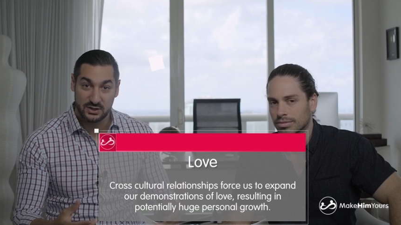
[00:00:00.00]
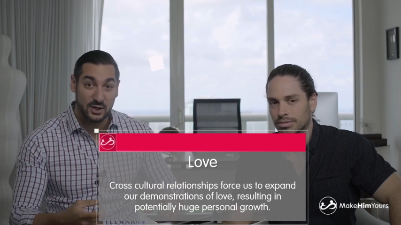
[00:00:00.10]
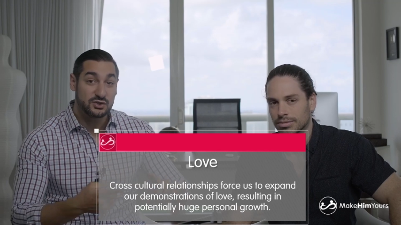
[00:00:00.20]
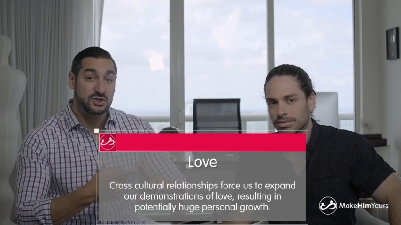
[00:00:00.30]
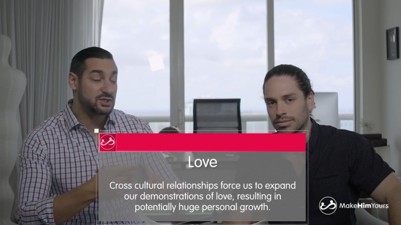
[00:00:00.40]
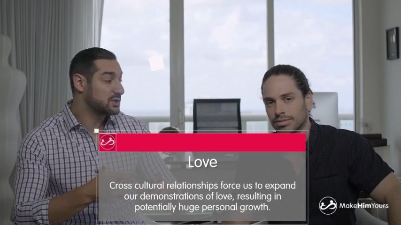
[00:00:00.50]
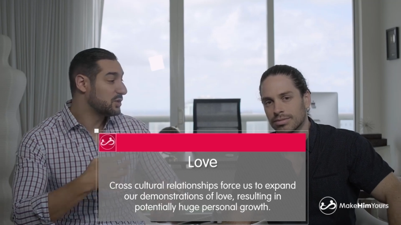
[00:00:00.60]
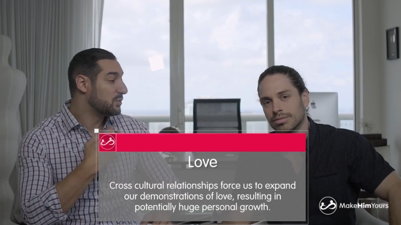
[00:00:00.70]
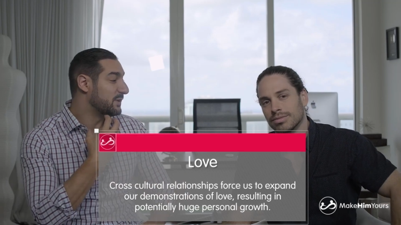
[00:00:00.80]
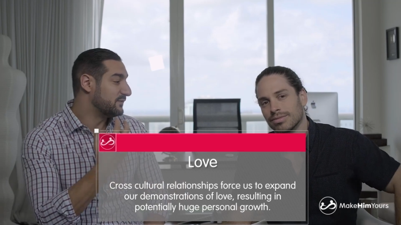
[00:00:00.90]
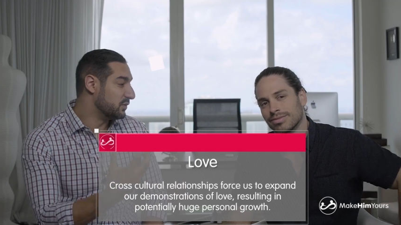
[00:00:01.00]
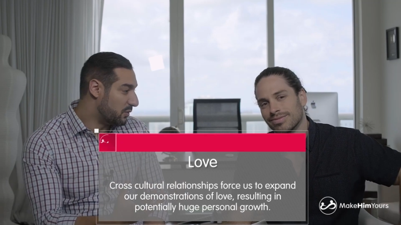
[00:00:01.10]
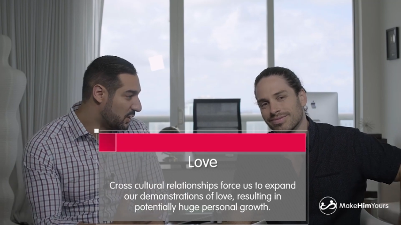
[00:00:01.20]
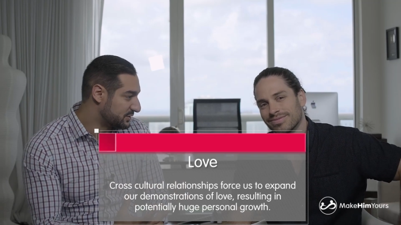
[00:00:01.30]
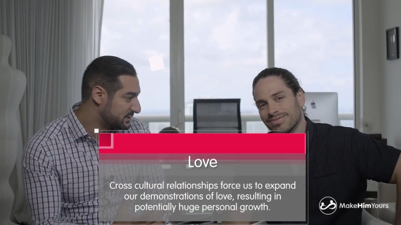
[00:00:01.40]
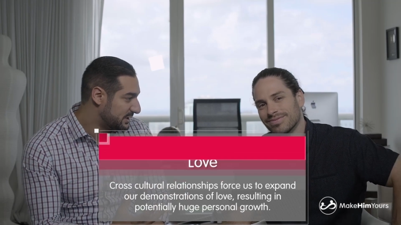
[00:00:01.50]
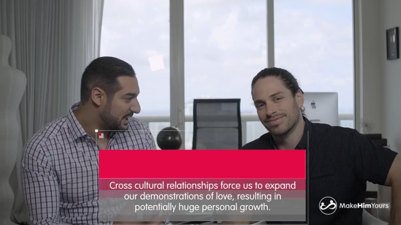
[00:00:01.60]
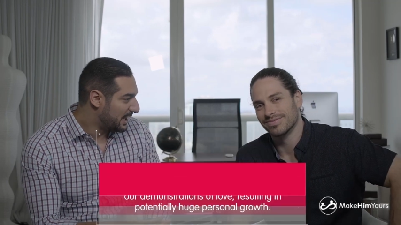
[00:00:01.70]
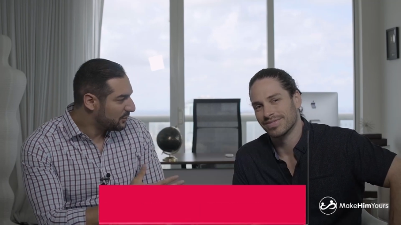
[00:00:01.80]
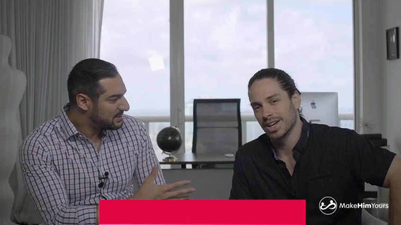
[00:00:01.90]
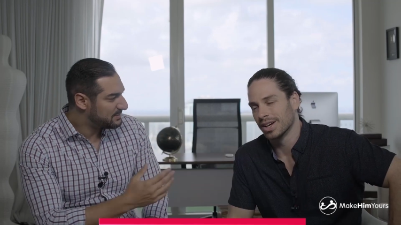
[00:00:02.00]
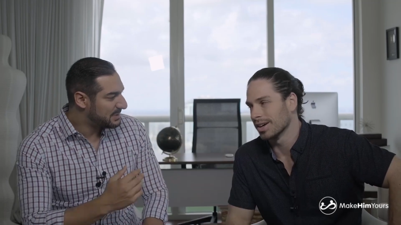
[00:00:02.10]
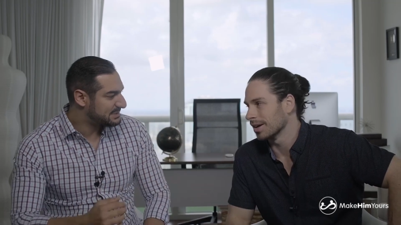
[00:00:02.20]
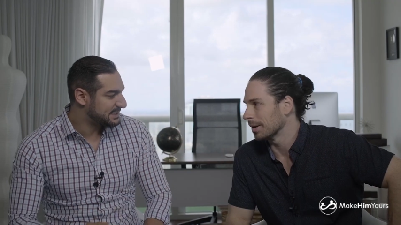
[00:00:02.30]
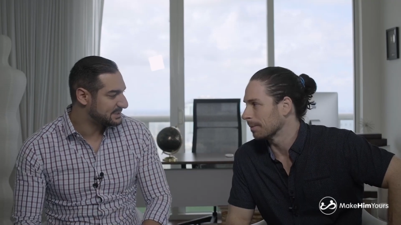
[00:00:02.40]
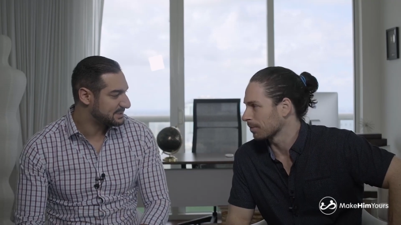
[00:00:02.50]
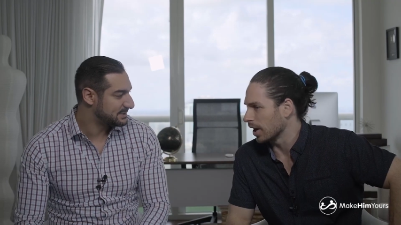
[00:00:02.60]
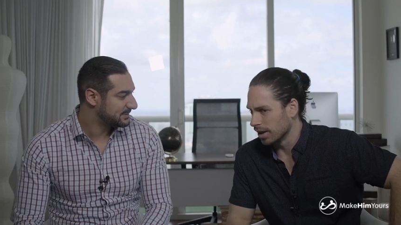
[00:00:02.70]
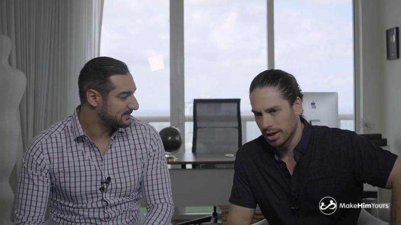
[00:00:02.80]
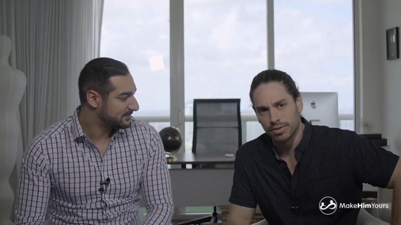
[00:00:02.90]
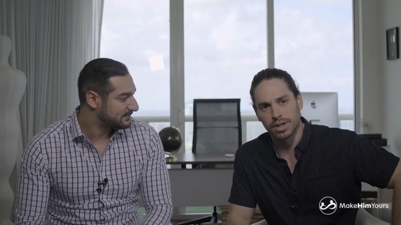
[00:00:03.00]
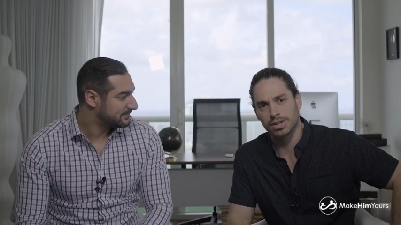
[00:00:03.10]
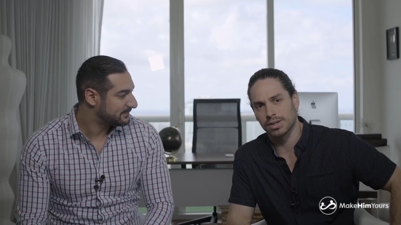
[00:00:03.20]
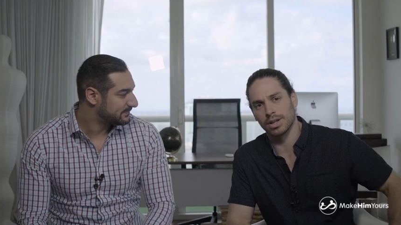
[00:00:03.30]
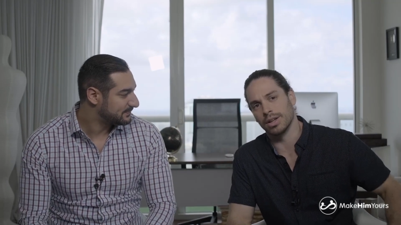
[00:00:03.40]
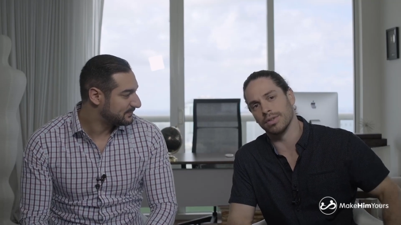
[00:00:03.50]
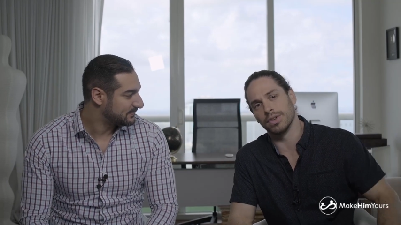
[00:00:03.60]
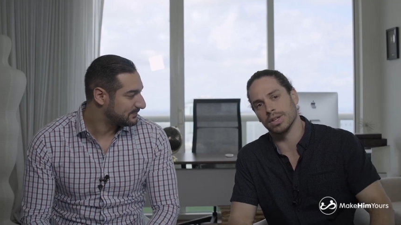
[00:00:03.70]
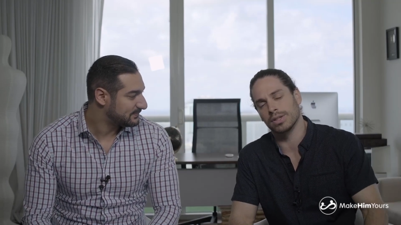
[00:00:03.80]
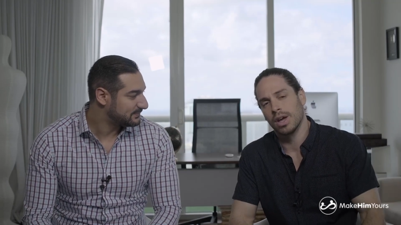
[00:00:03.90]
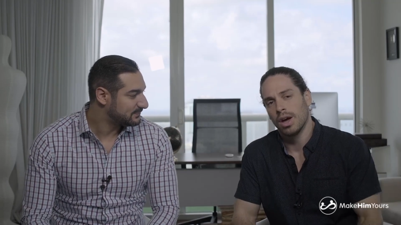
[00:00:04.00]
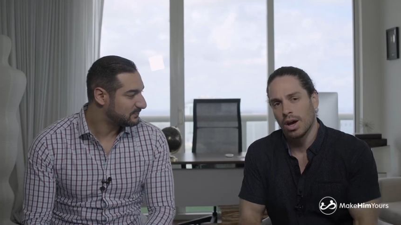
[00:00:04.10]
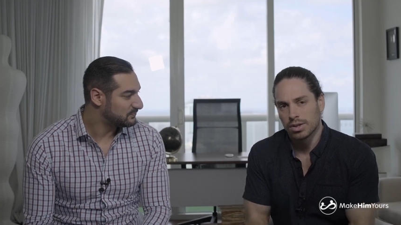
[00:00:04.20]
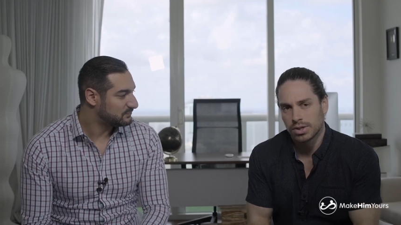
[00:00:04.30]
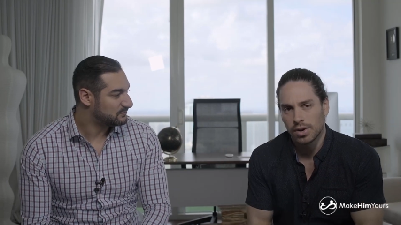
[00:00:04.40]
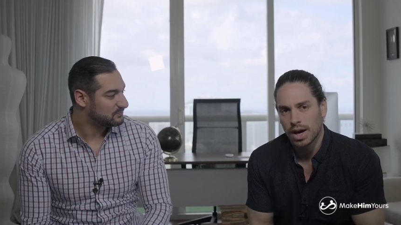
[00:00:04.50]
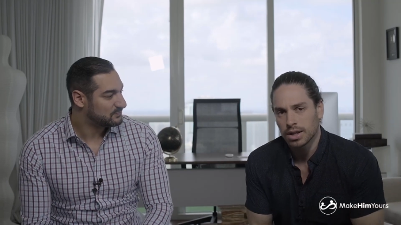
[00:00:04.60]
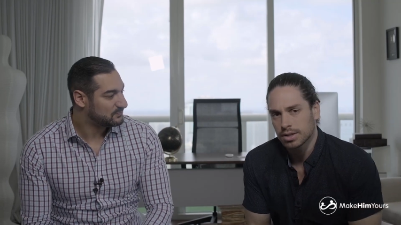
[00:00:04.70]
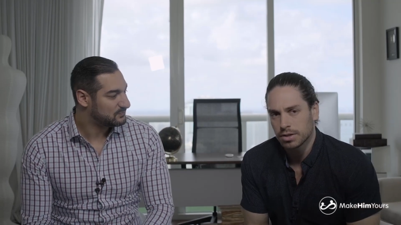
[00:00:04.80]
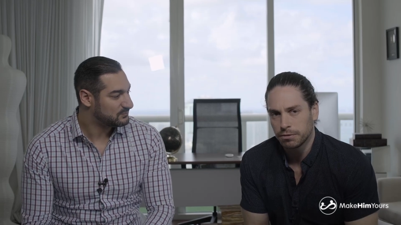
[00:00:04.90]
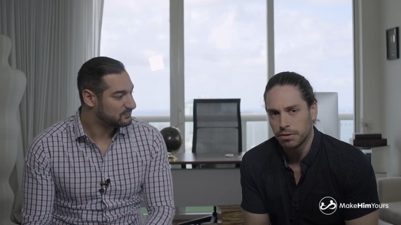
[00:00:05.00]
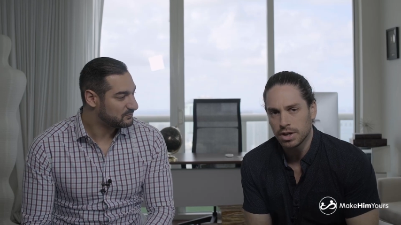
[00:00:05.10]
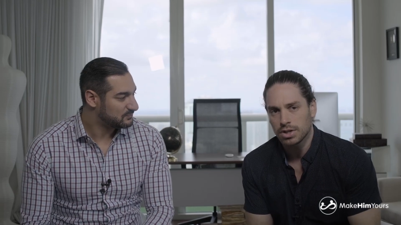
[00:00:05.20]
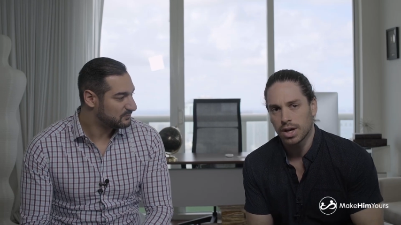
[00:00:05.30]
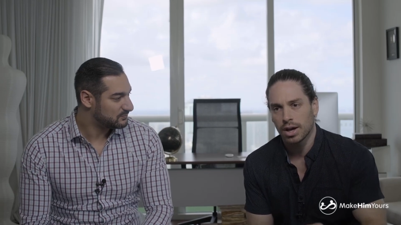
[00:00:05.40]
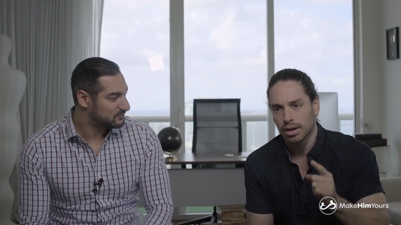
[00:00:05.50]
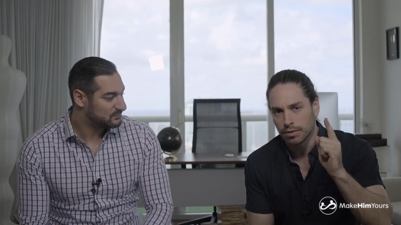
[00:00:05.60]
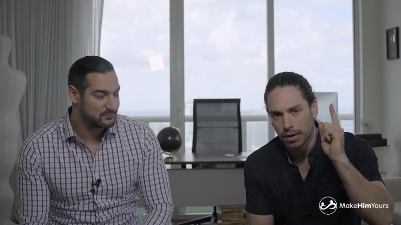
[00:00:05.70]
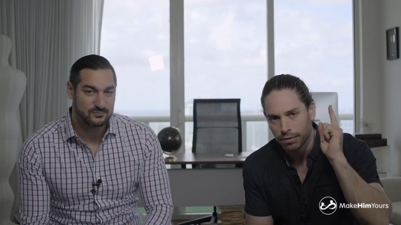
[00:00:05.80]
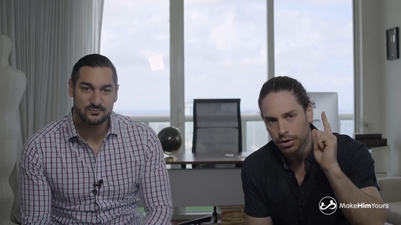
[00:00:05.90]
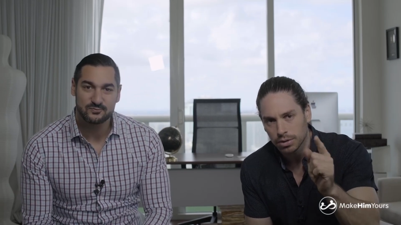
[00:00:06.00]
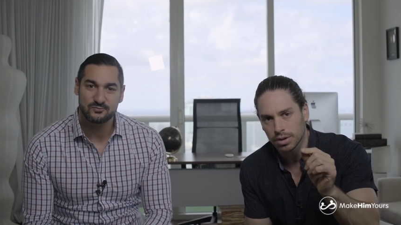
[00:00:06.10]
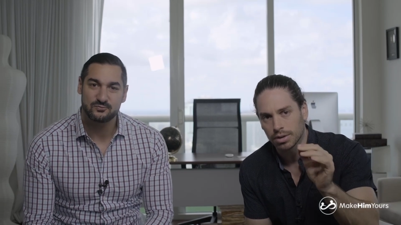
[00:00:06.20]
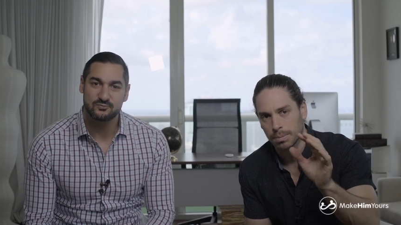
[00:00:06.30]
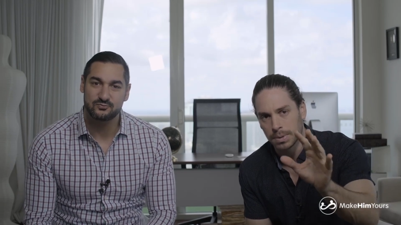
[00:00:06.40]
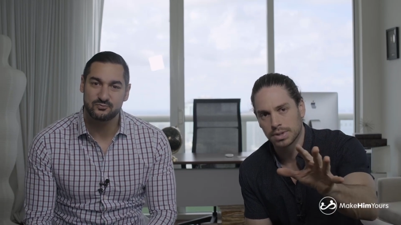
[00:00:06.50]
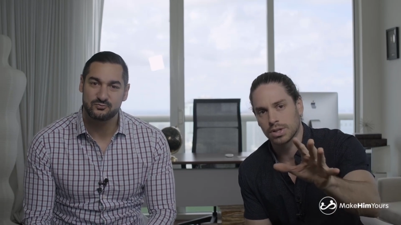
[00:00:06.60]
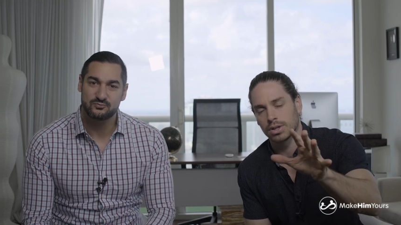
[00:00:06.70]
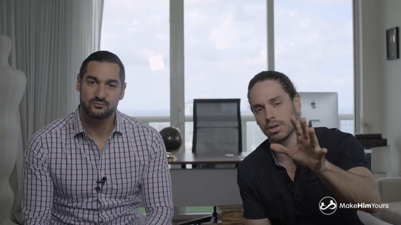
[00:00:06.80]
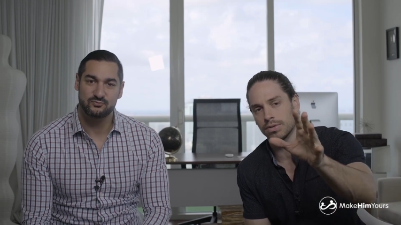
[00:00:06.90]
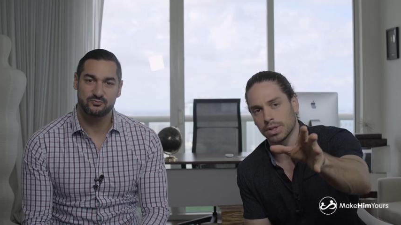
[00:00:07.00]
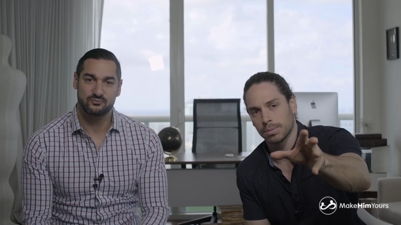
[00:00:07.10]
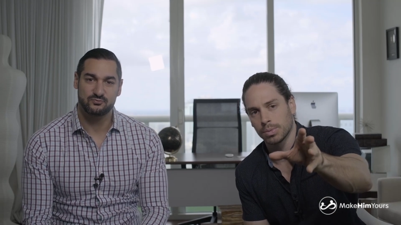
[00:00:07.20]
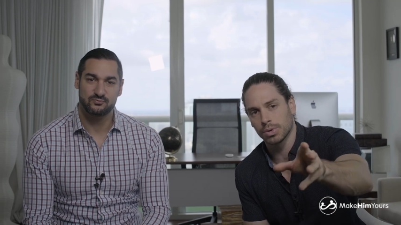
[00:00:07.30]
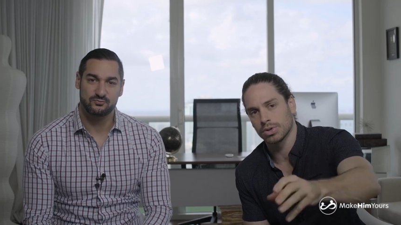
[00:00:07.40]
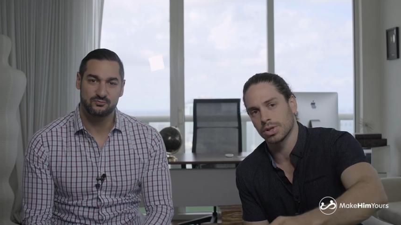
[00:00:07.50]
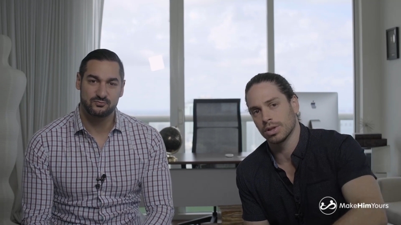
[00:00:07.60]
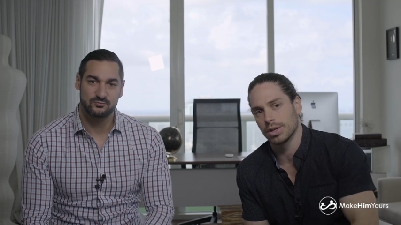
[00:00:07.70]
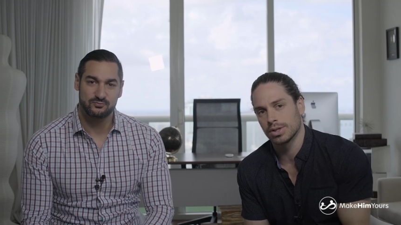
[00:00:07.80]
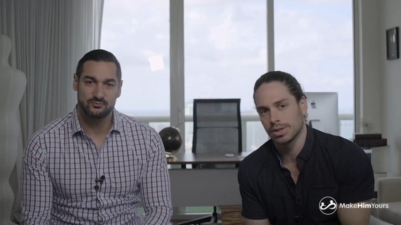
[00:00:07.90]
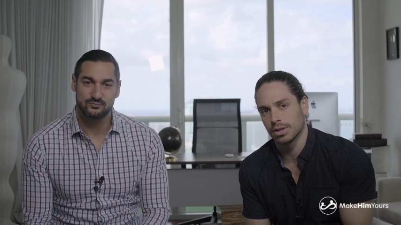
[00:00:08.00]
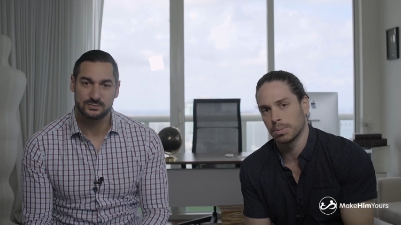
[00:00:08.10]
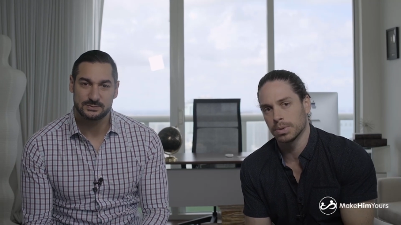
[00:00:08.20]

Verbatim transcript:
Speaker 1: not just with the words. I hope it makes sense.
Speaker 2: I love this. I love this. And so, Alex, to finish out, if you're in a position, if someone watching this is in a